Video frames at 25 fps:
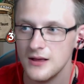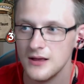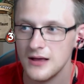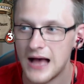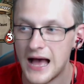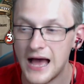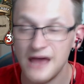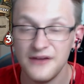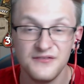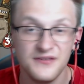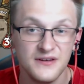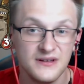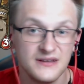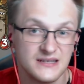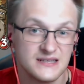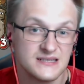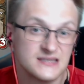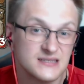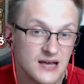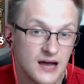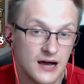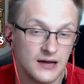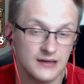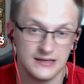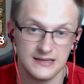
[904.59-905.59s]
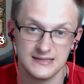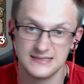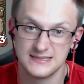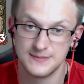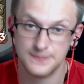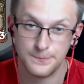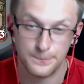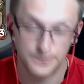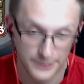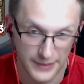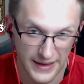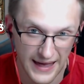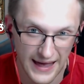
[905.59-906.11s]
I think this card is
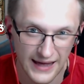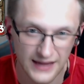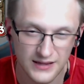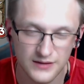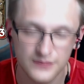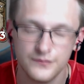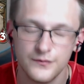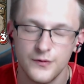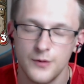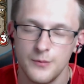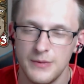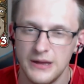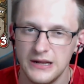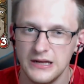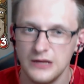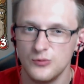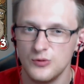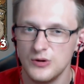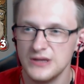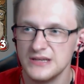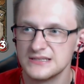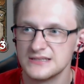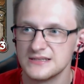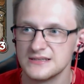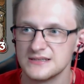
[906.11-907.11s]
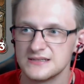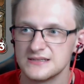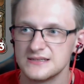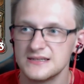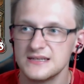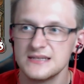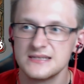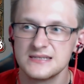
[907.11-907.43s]
bad for many reasons.